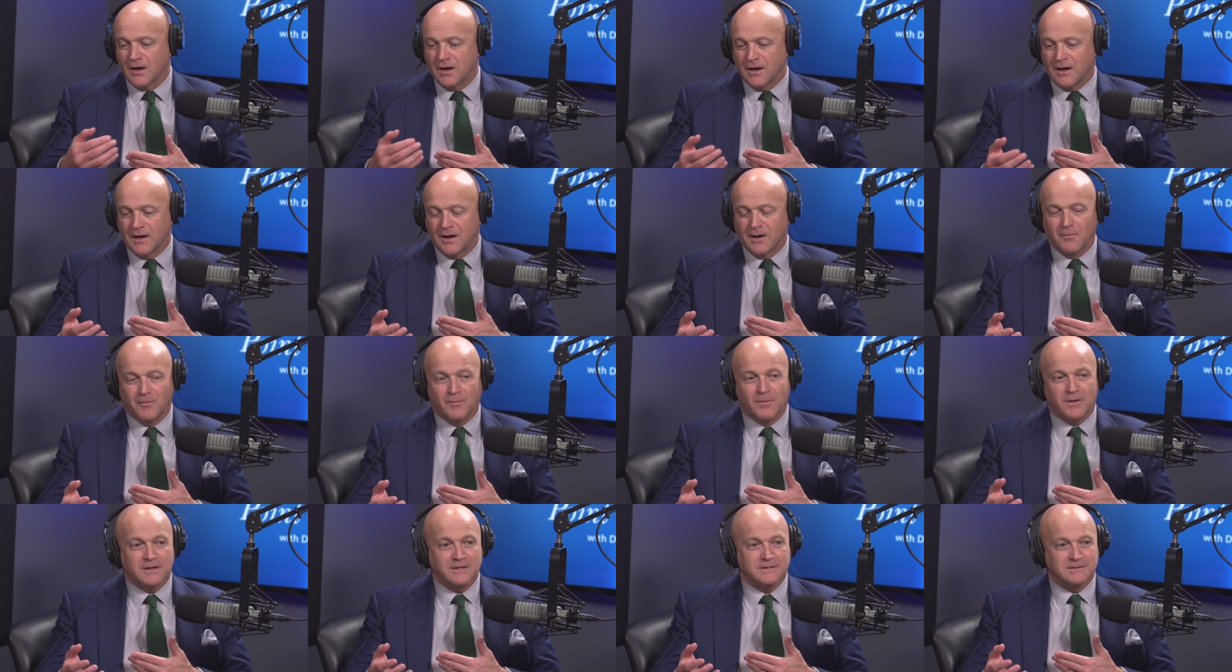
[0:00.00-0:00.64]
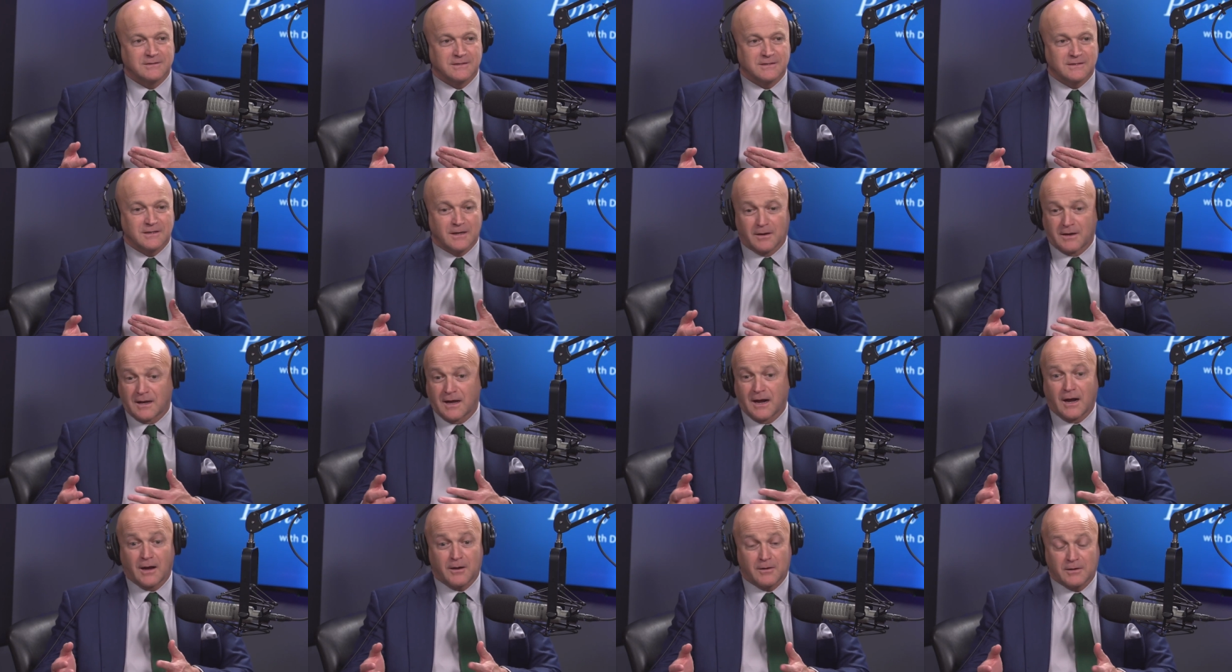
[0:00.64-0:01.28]

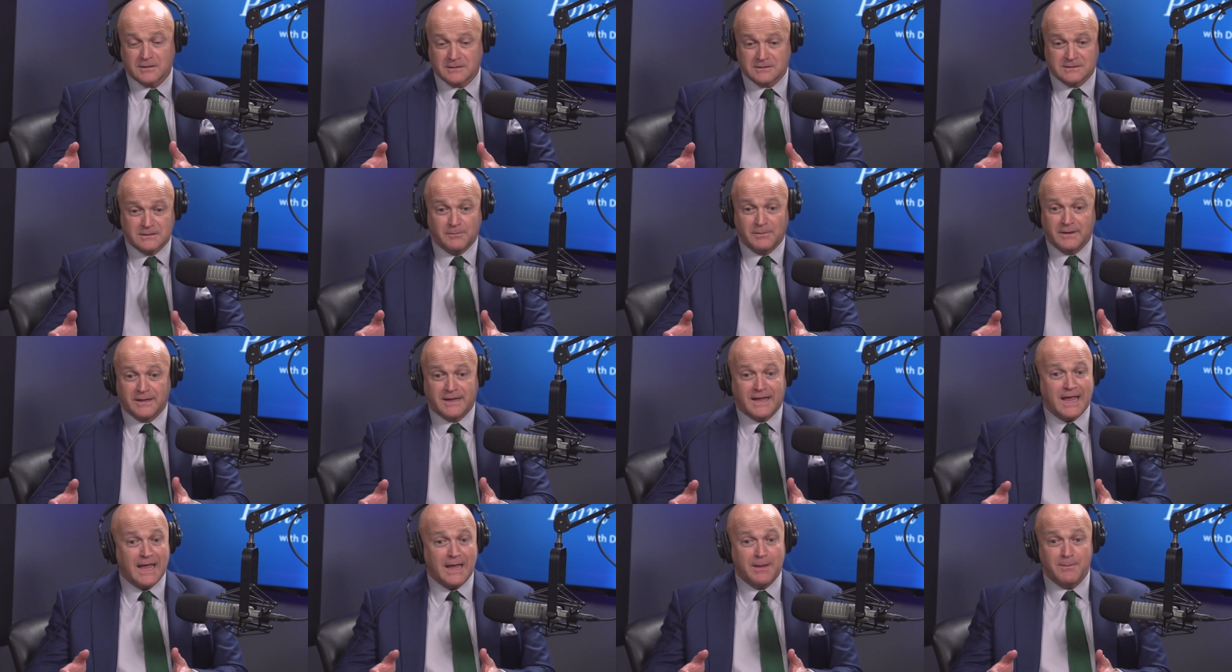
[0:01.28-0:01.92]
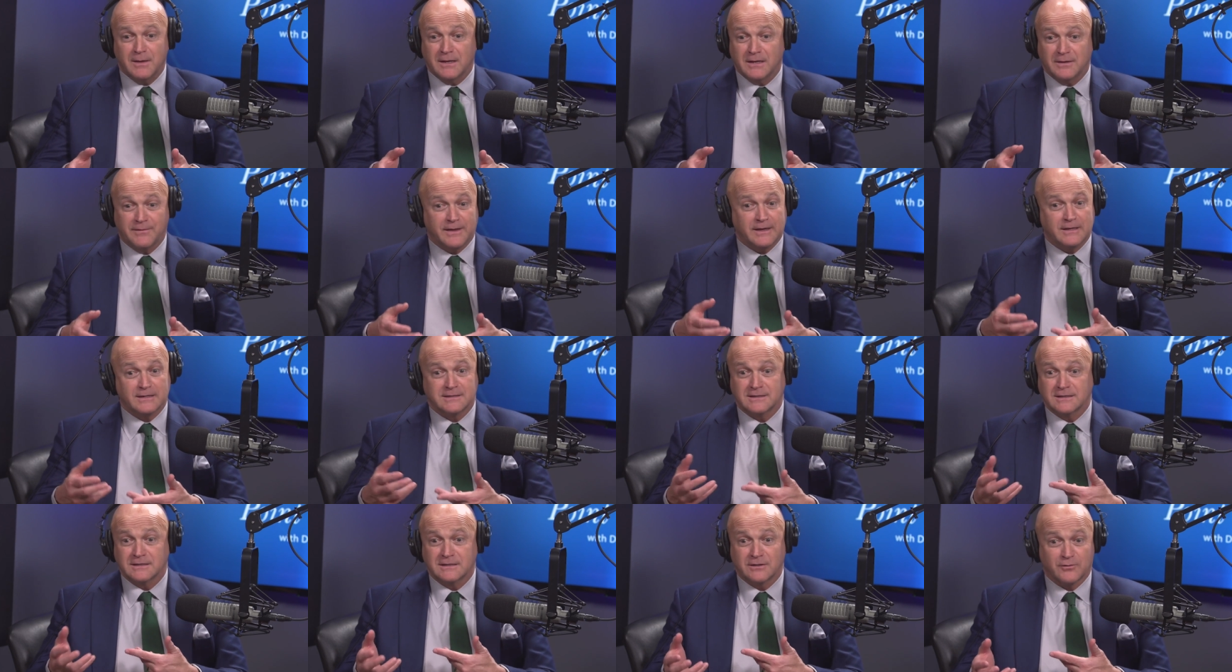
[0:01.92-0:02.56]
Somebody came in and they'd
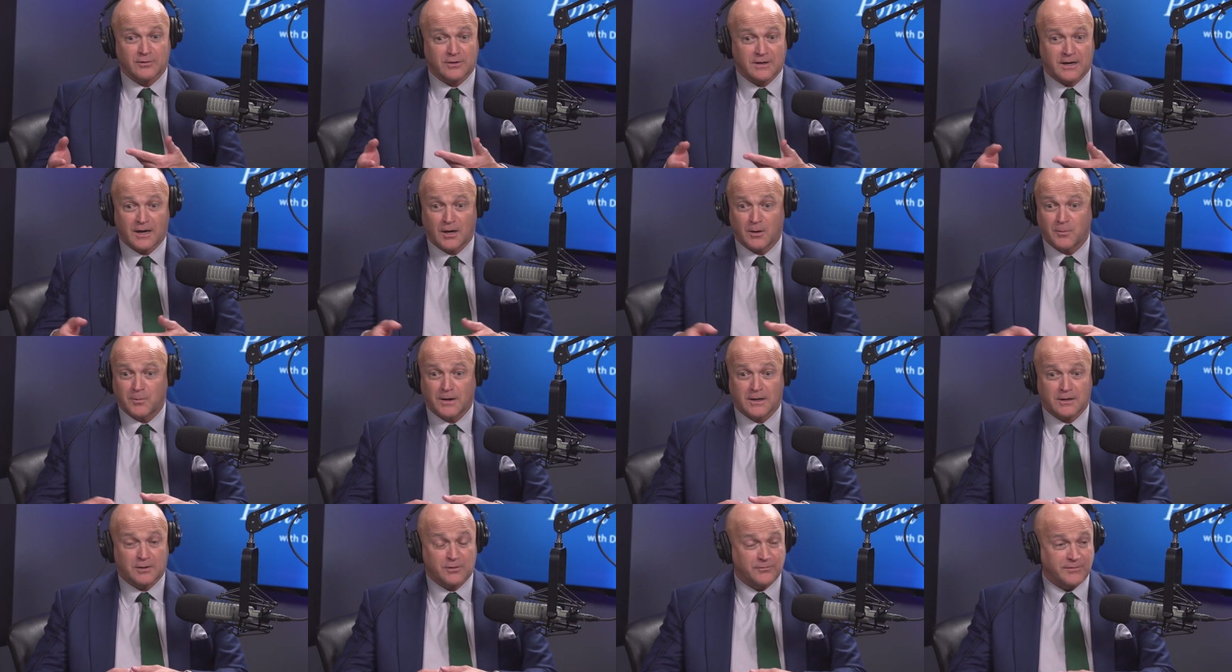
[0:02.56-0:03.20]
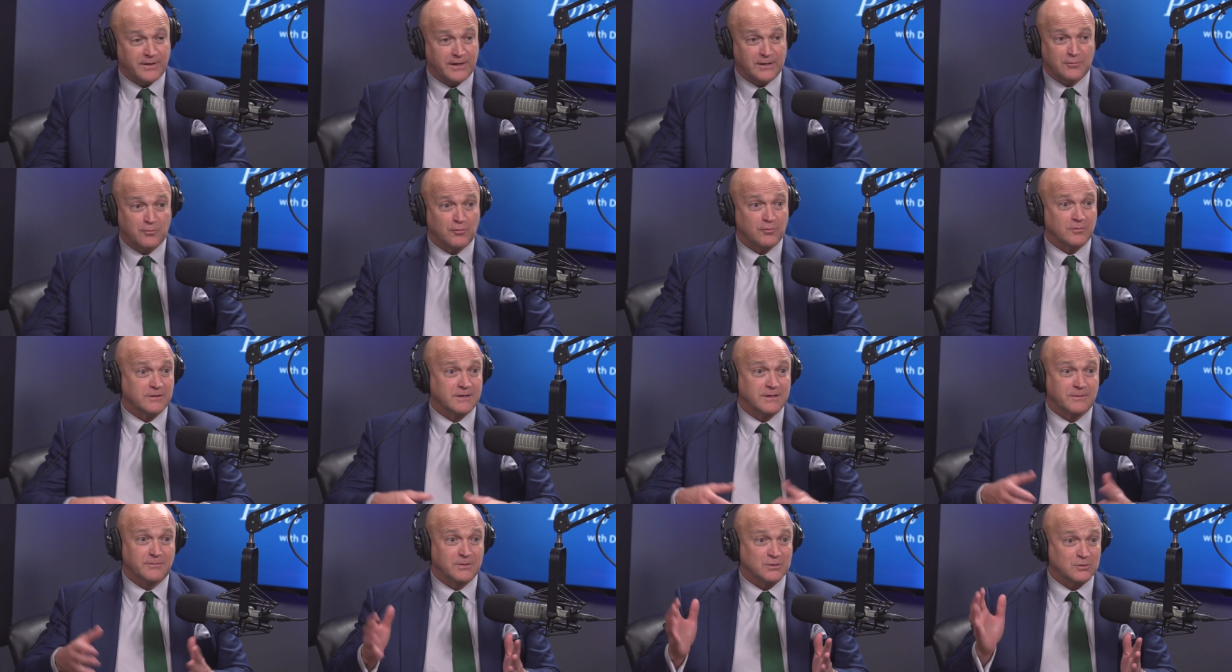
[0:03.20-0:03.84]
seen another chiropractor and they
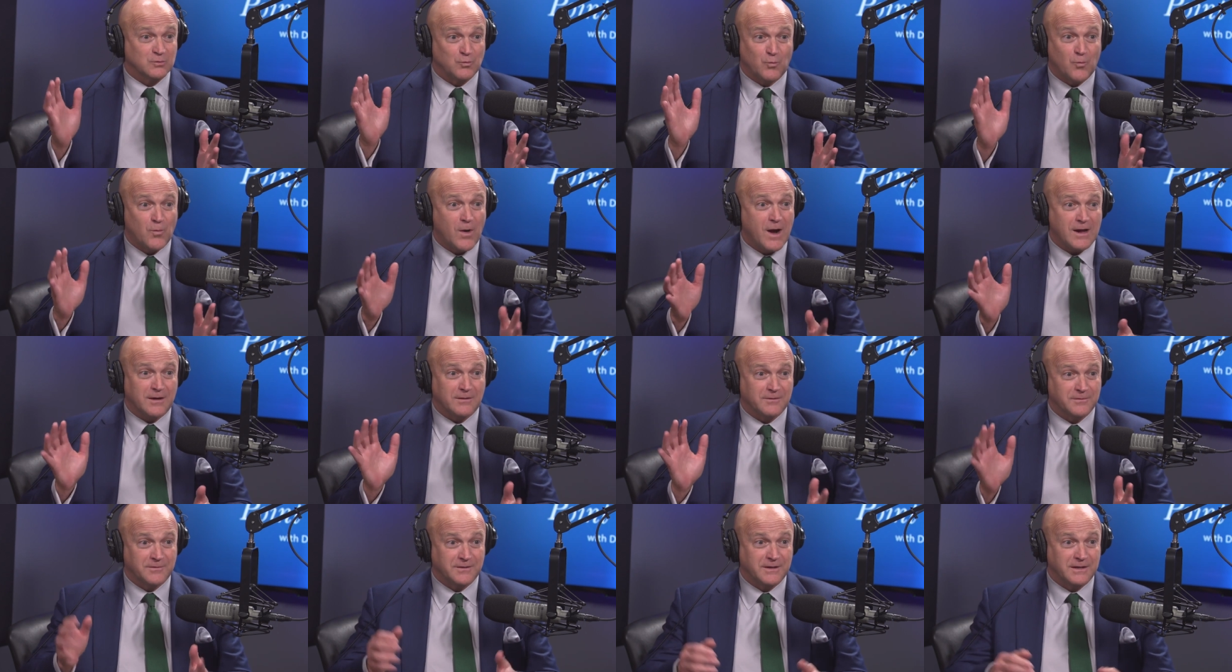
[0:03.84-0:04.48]
told them this wild